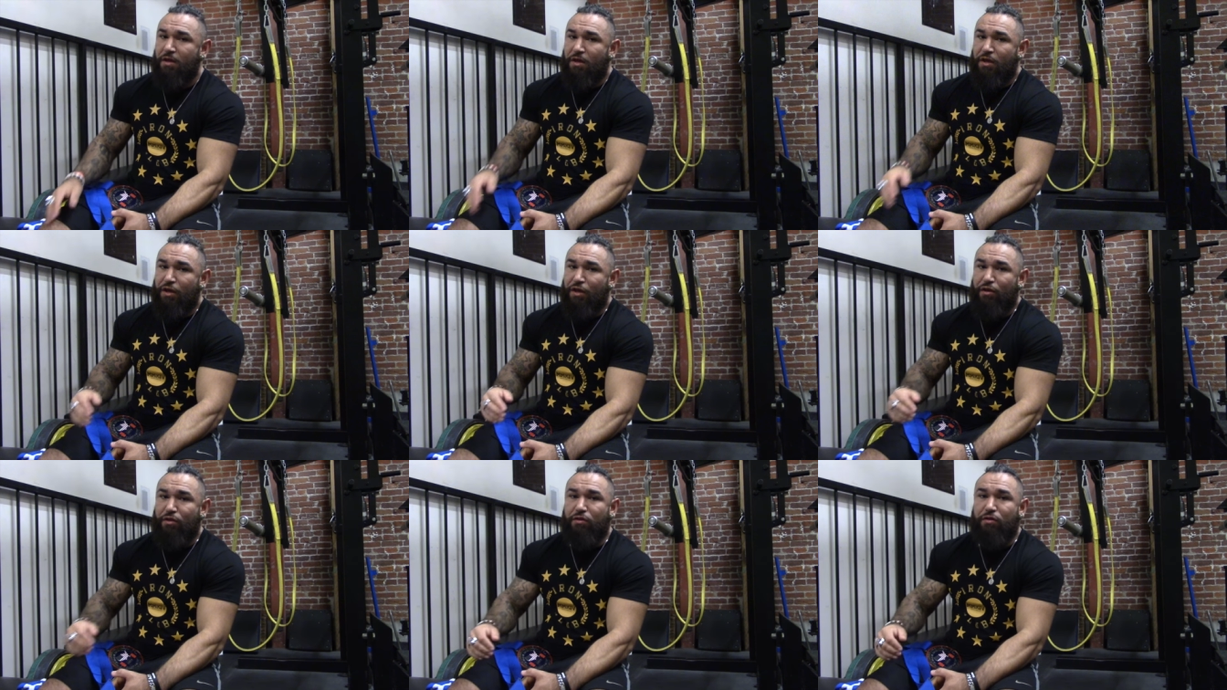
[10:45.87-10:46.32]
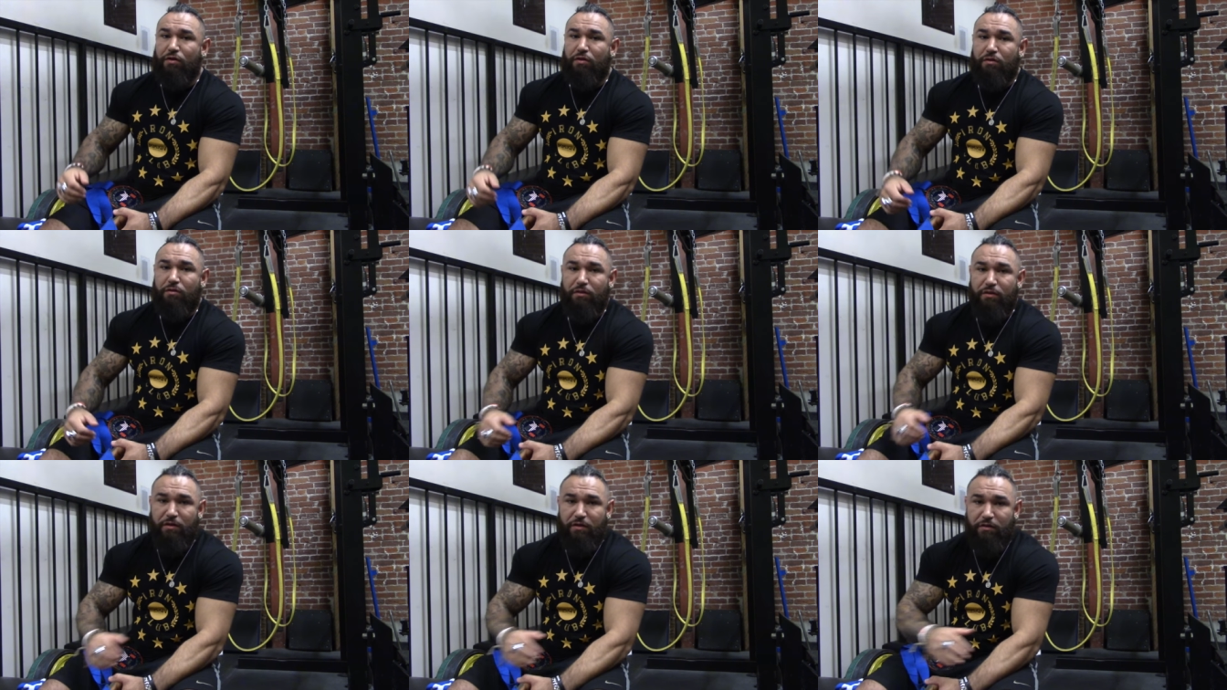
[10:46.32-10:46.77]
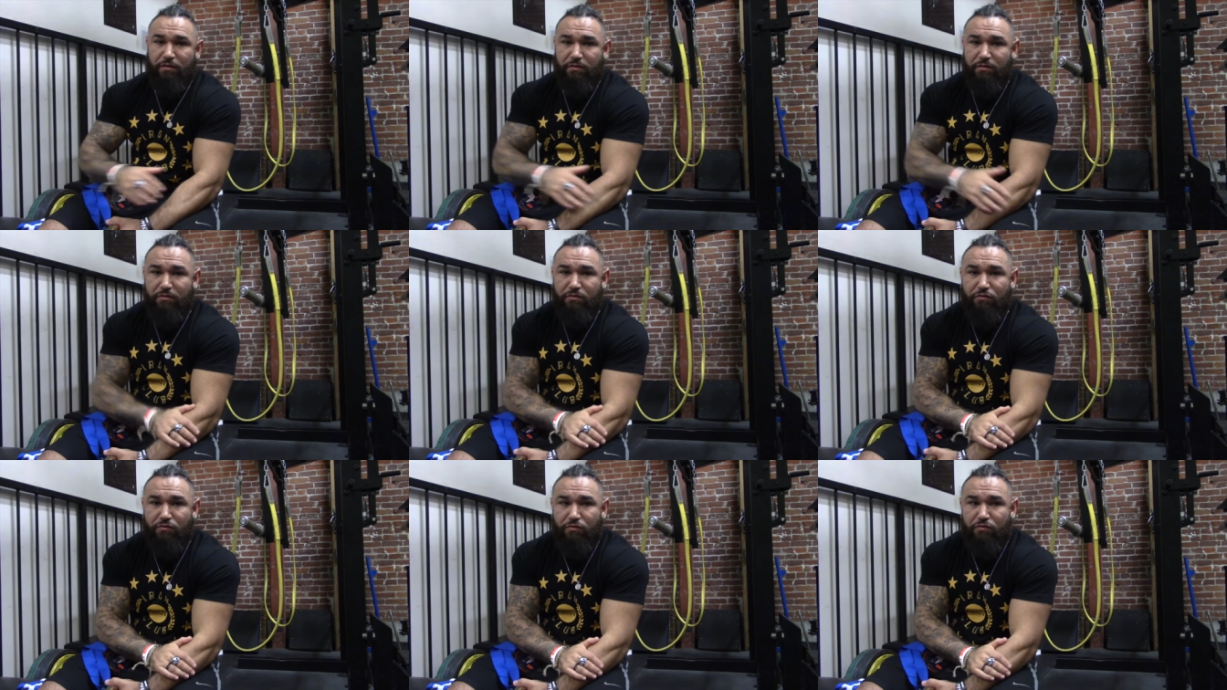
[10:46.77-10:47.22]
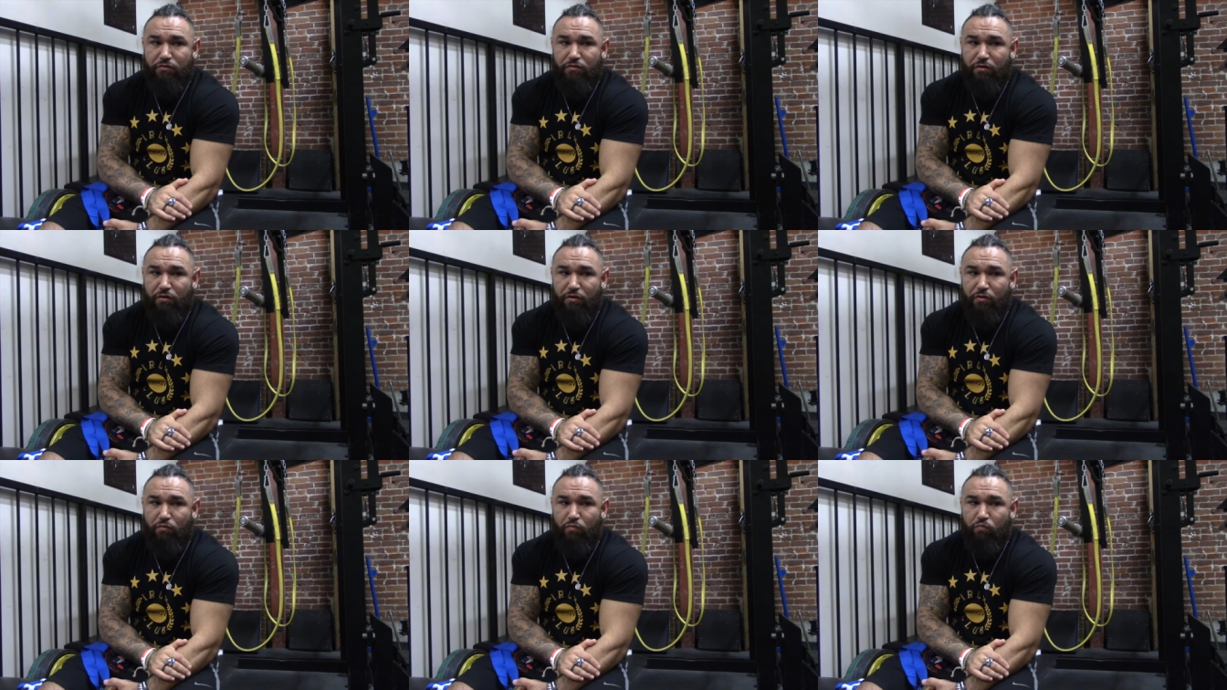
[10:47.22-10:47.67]
He literally
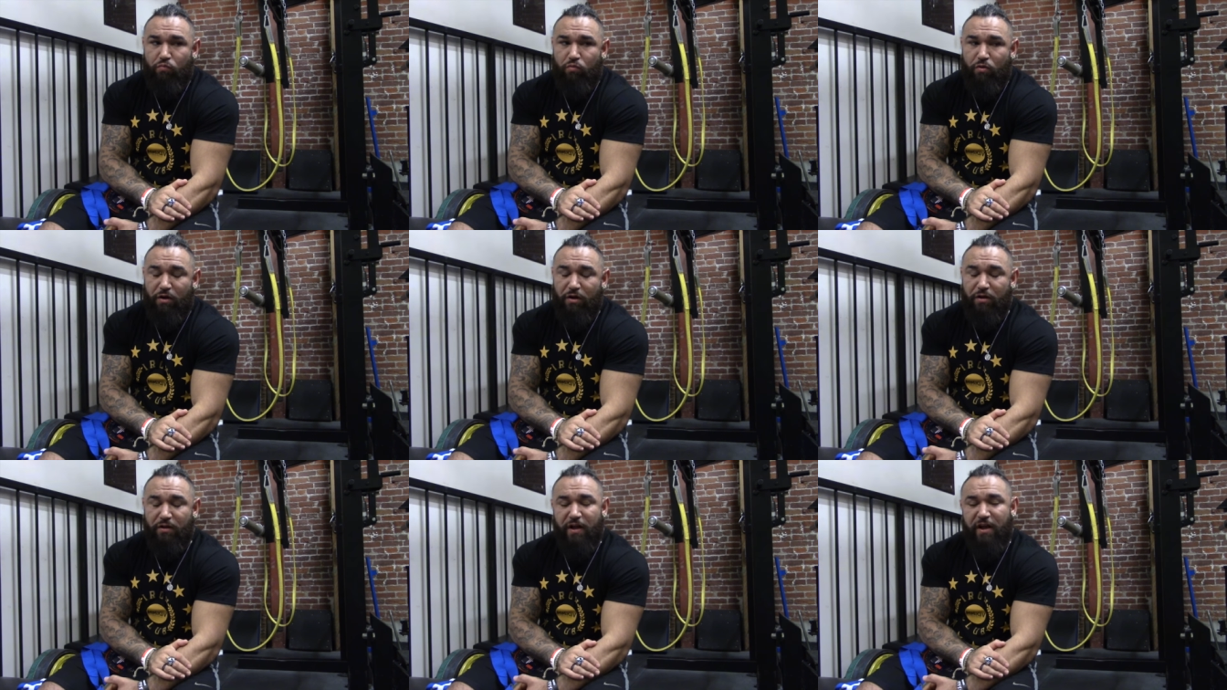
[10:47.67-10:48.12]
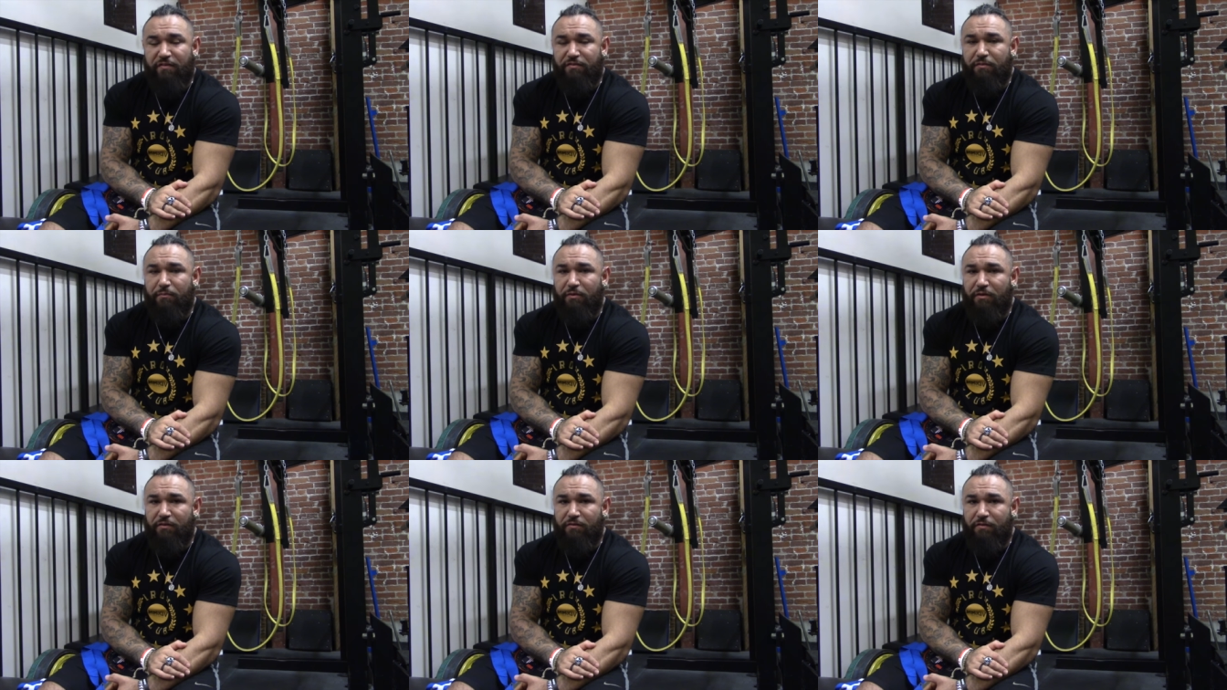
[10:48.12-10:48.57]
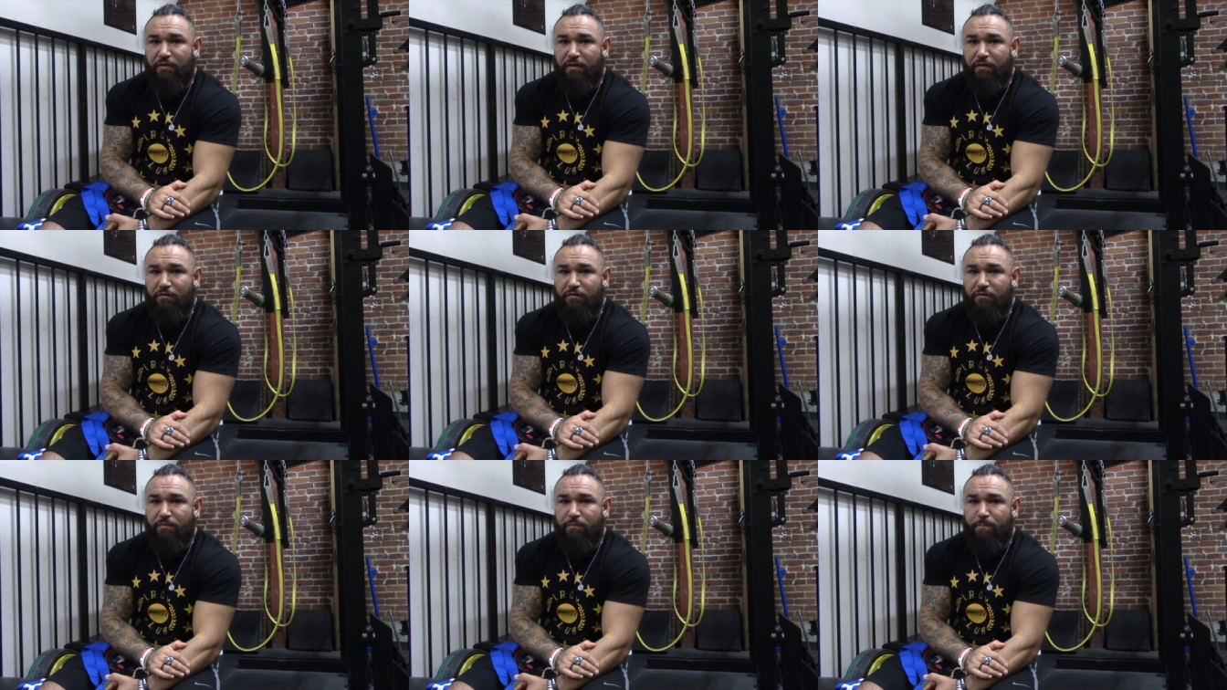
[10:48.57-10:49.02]
took one glance at me and says,